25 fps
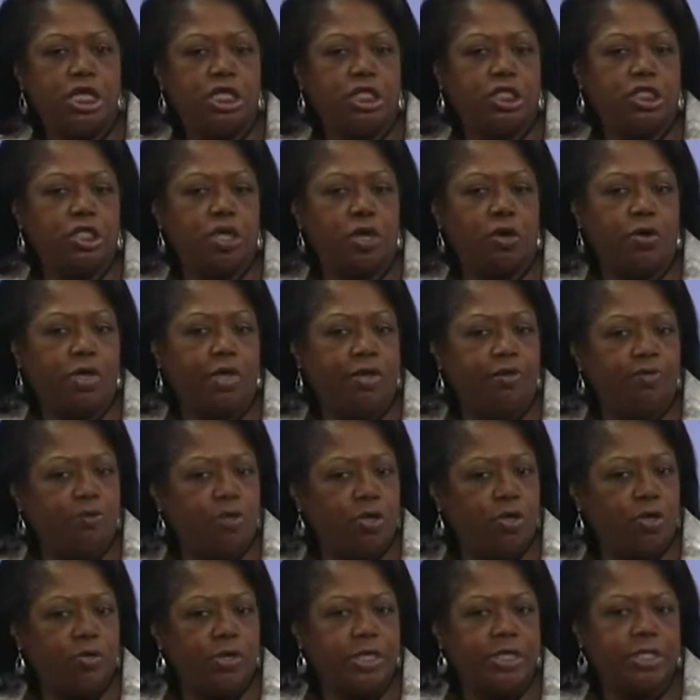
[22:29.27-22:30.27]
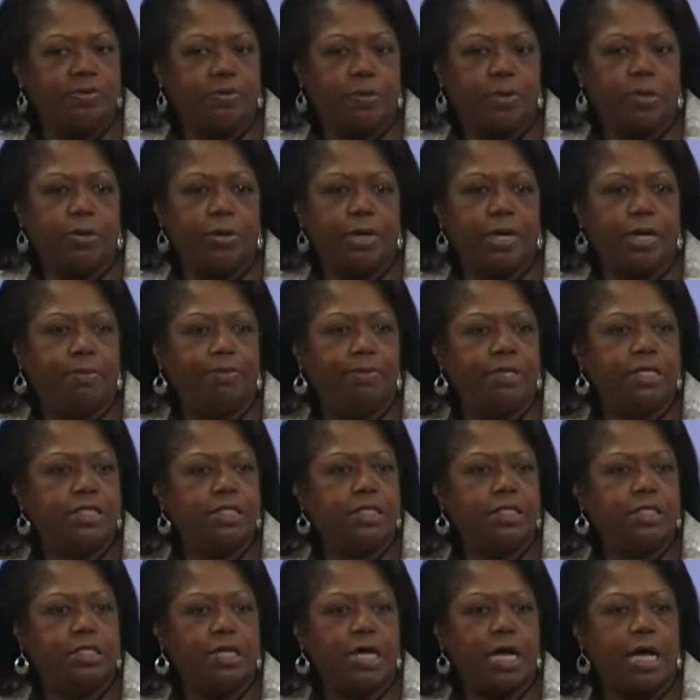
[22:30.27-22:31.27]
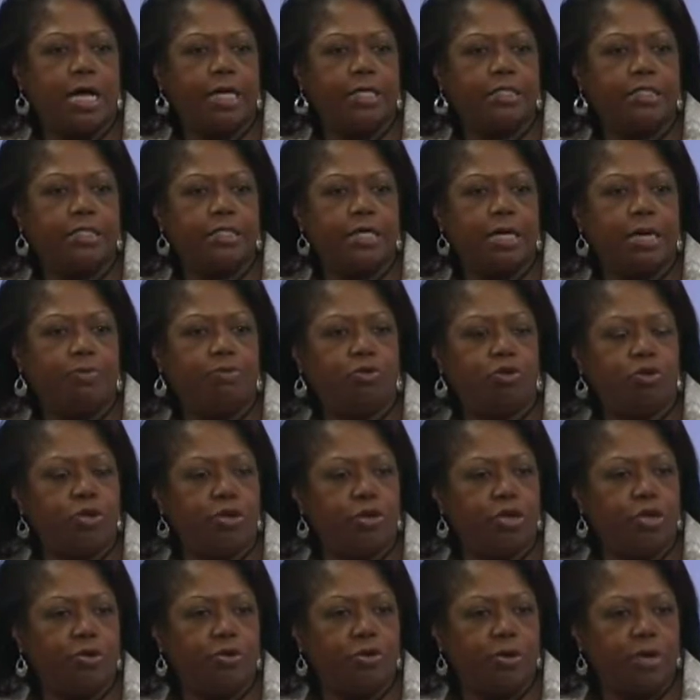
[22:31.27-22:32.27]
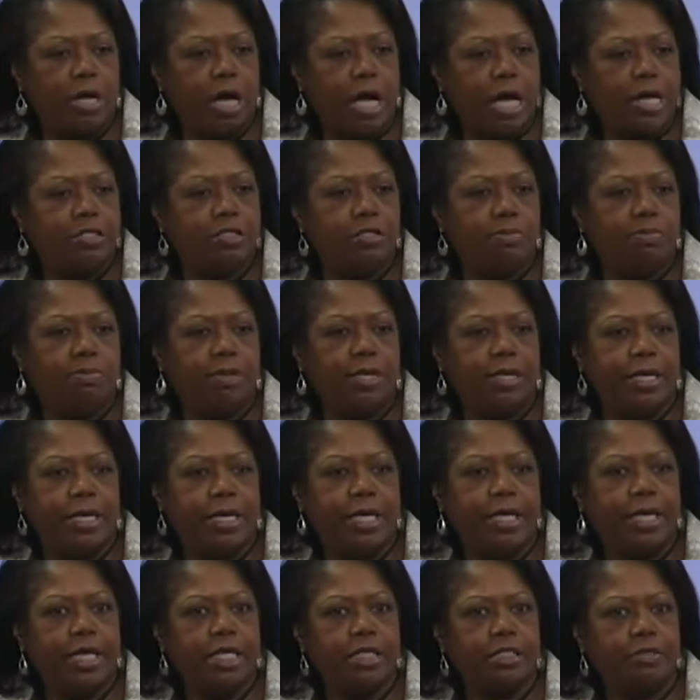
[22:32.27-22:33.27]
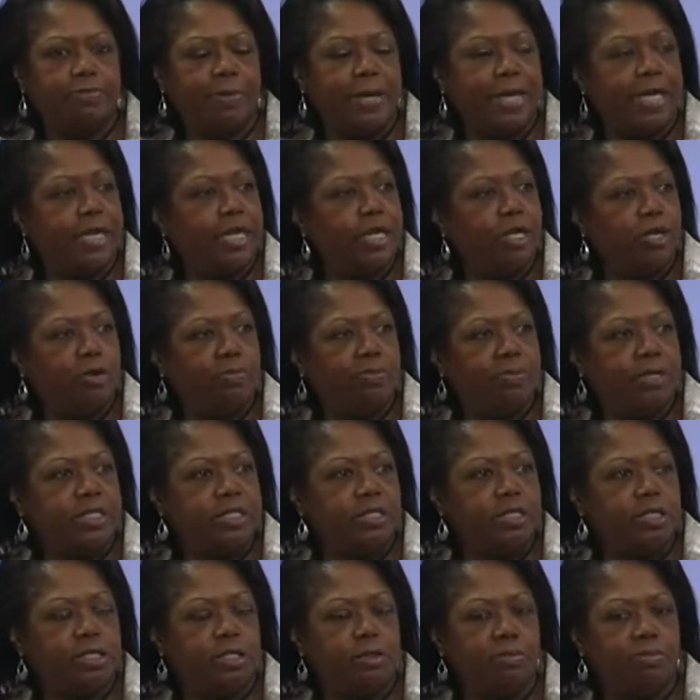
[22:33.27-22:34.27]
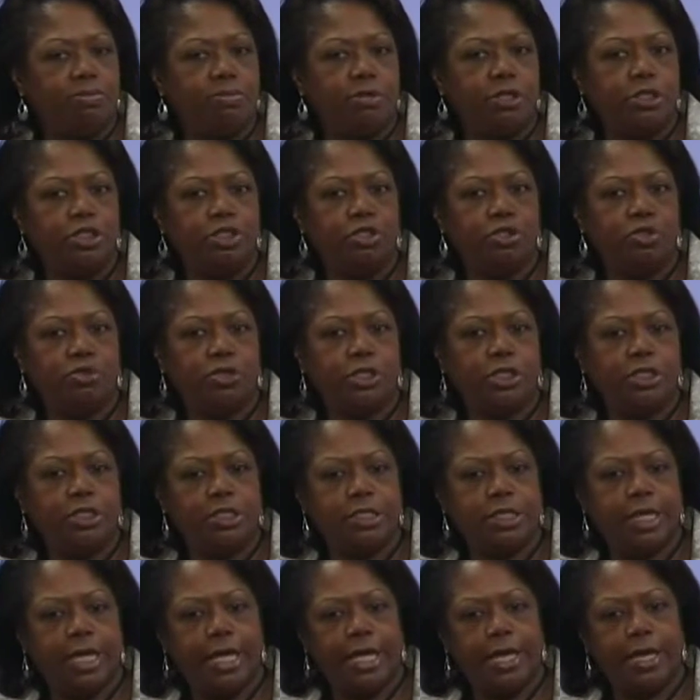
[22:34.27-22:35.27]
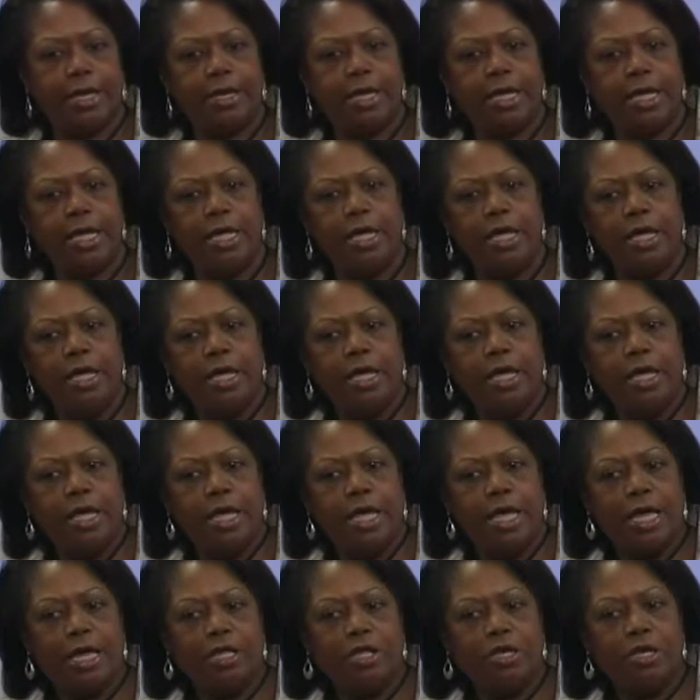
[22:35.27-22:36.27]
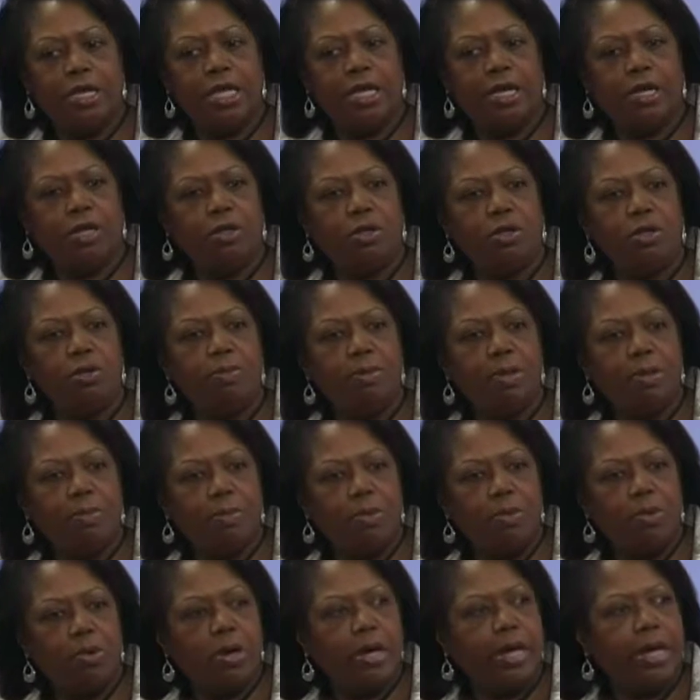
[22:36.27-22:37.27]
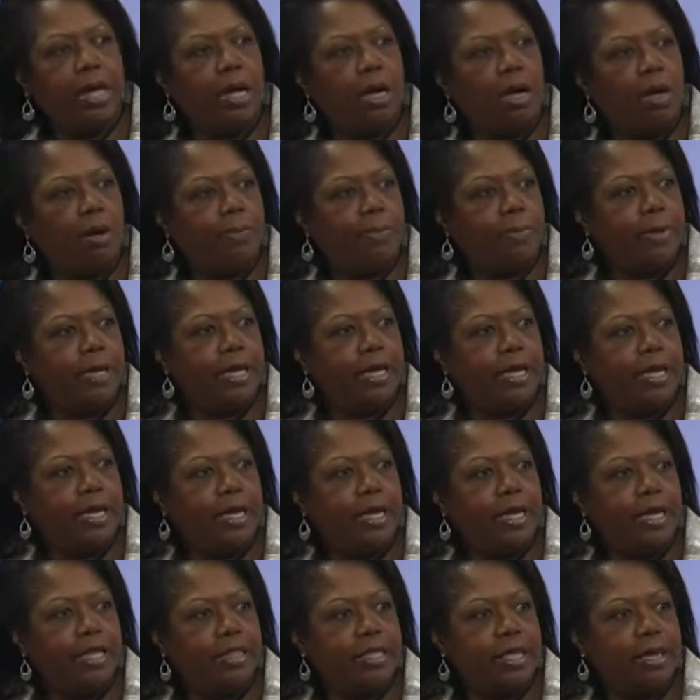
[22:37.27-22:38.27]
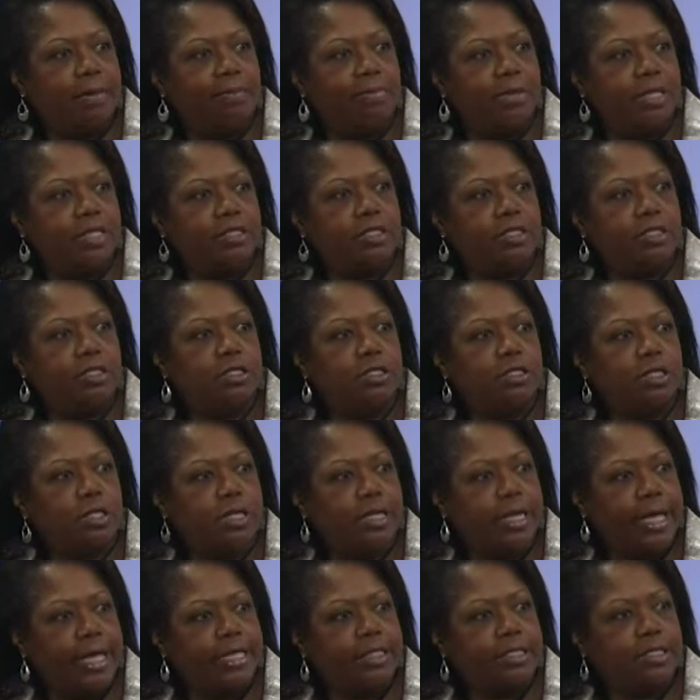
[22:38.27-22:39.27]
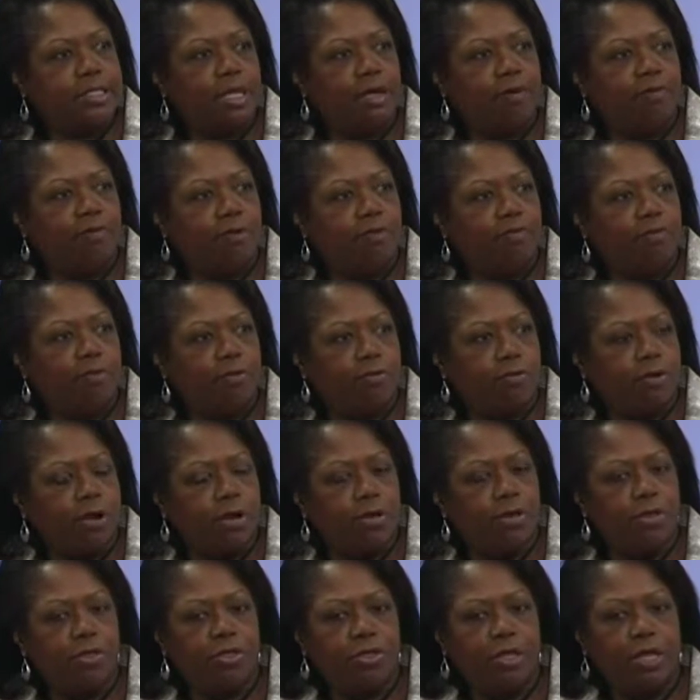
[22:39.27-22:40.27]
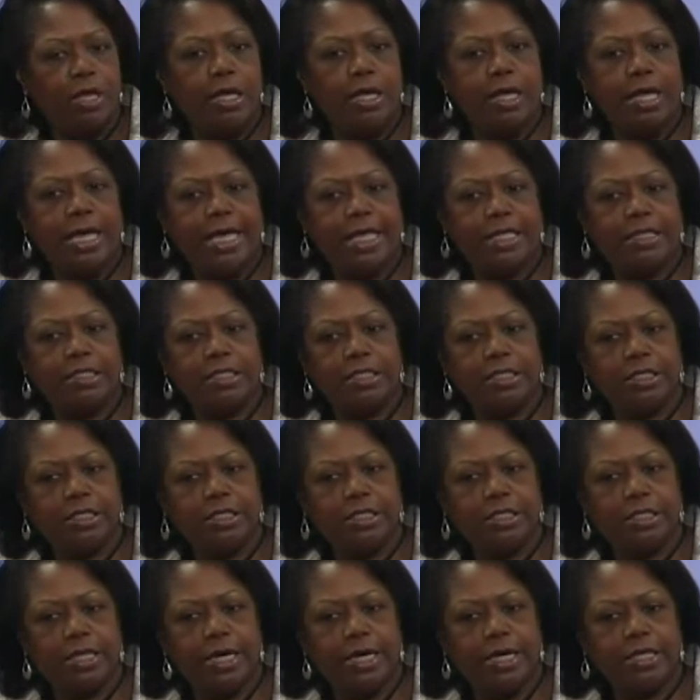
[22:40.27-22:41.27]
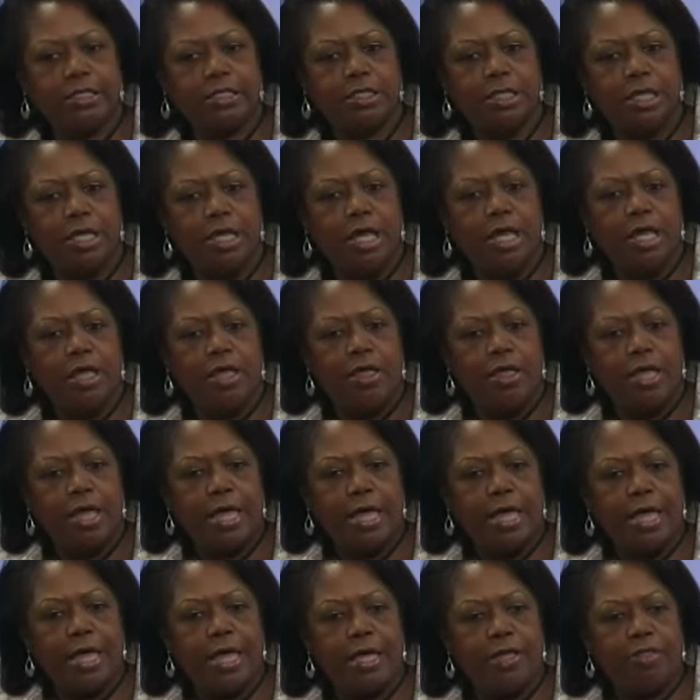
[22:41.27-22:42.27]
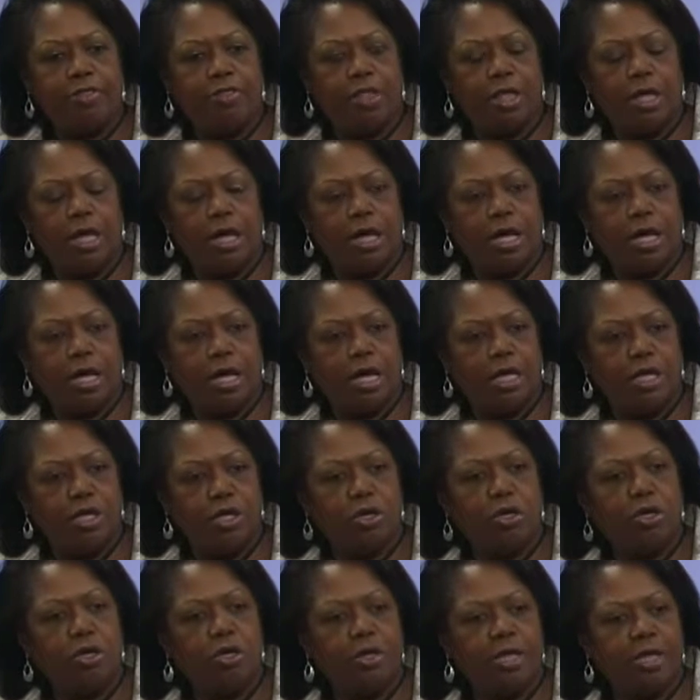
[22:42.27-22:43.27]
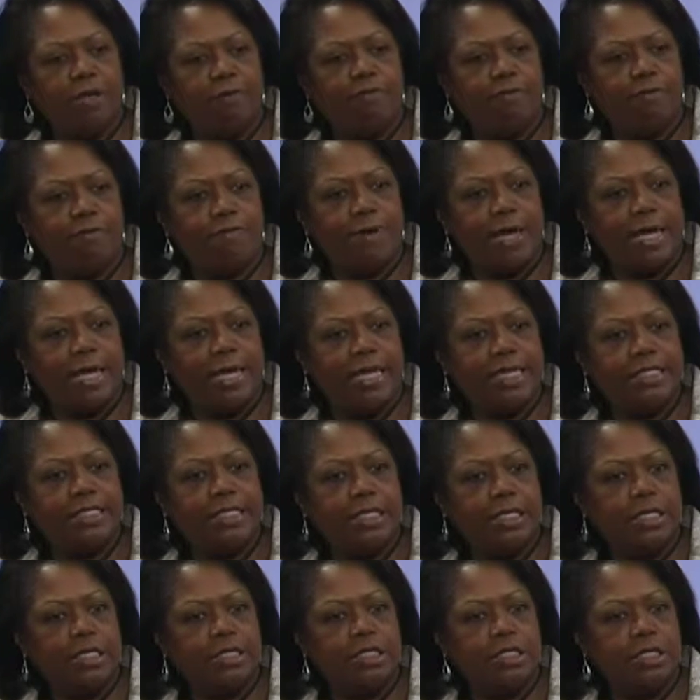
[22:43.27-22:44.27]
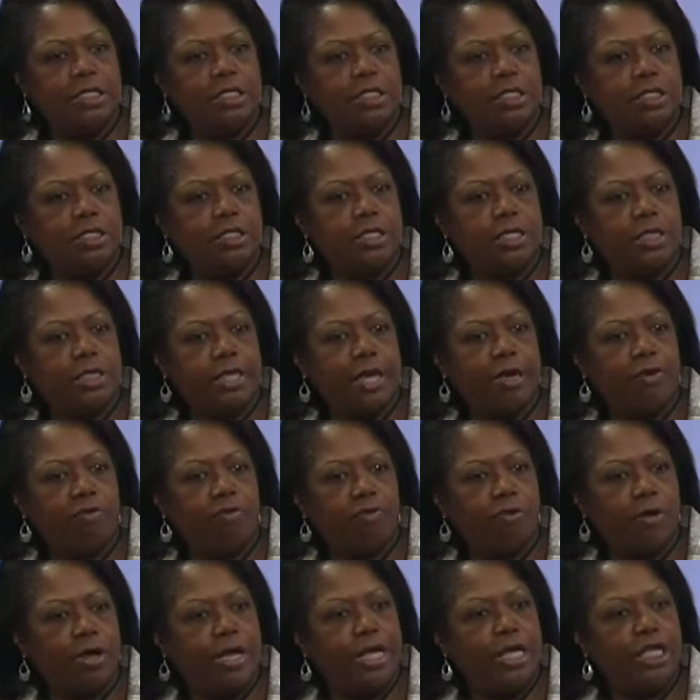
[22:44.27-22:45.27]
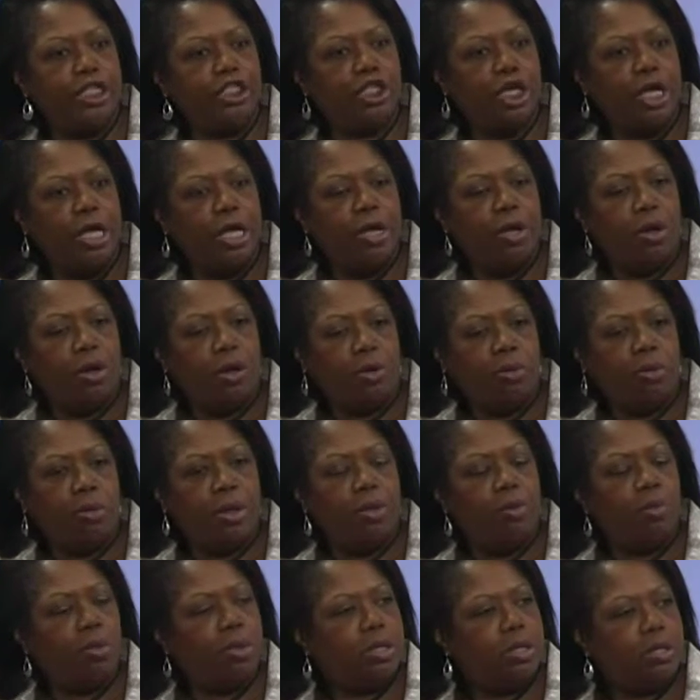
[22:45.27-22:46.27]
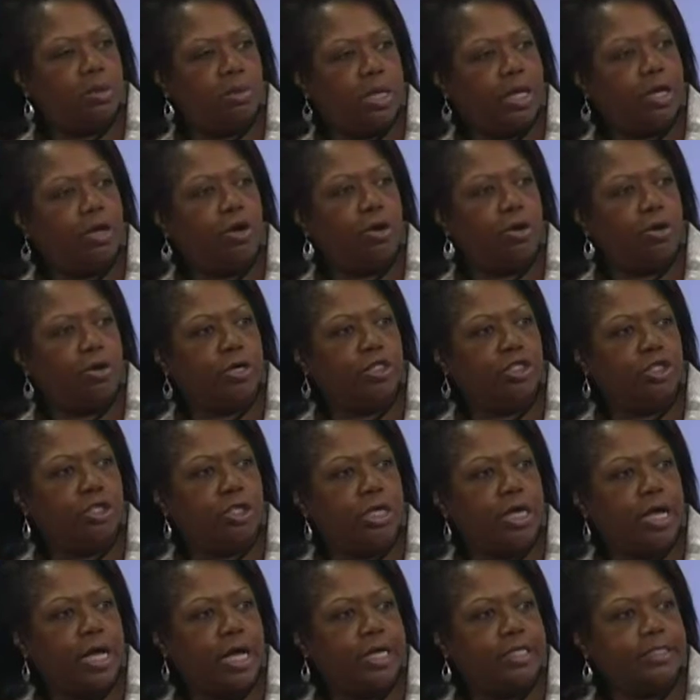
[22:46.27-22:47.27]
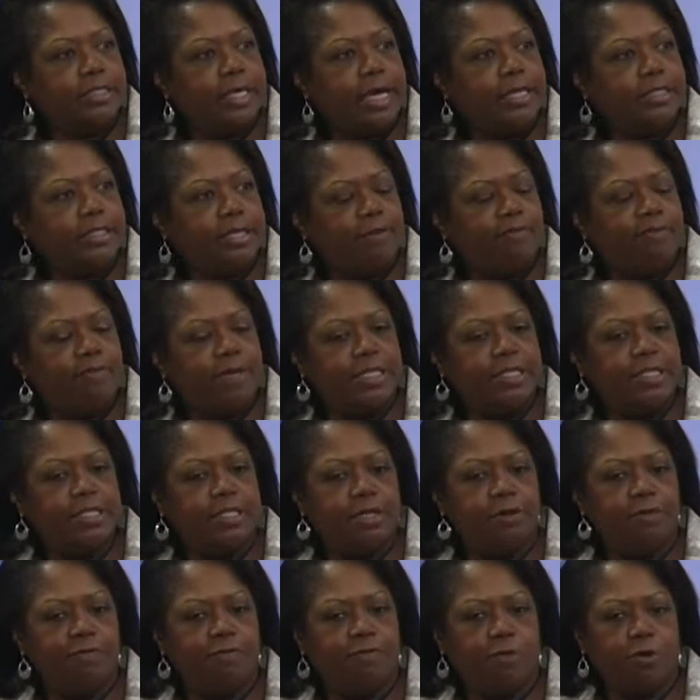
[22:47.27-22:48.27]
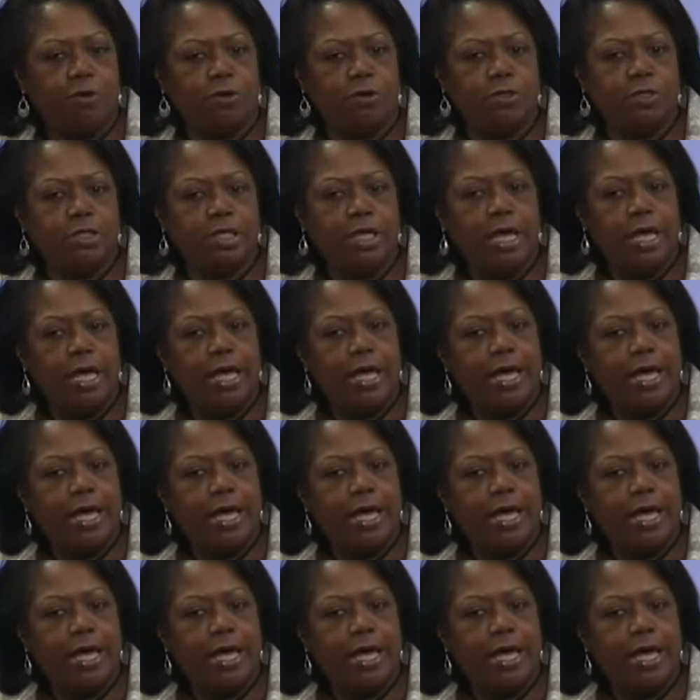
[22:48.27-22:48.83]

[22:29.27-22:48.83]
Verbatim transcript: So if you're exploring a business concept or you're contemplating expanding your business in Prince George's County, and you need a little bit more help in getting that business to the next level of growth and success, and you're looking for financing assistance in that range, we would encourage you to contact FSC first.